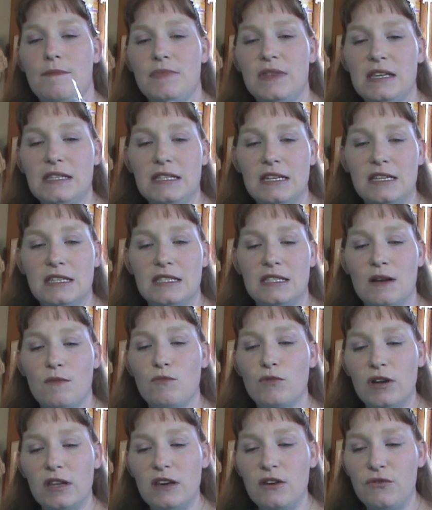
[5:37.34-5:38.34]
This is
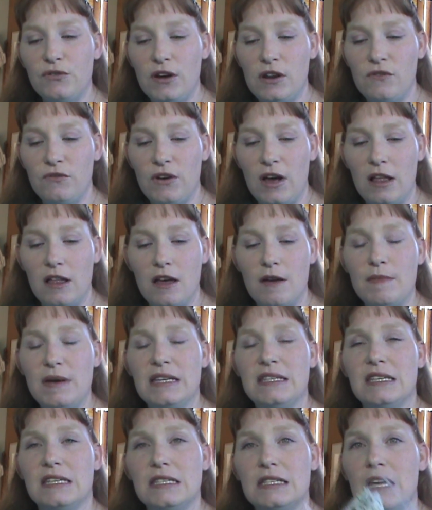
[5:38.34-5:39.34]
some really fun vellum.
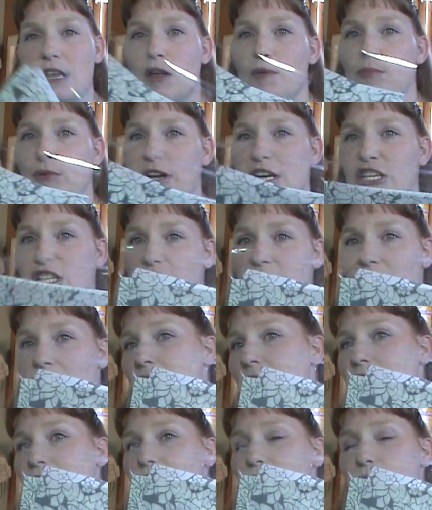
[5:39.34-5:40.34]
It's a celebration
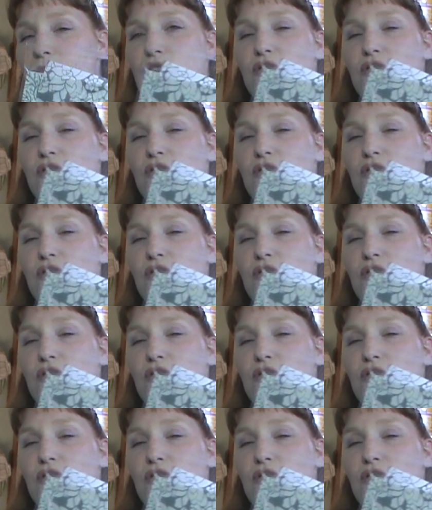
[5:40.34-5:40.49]
item.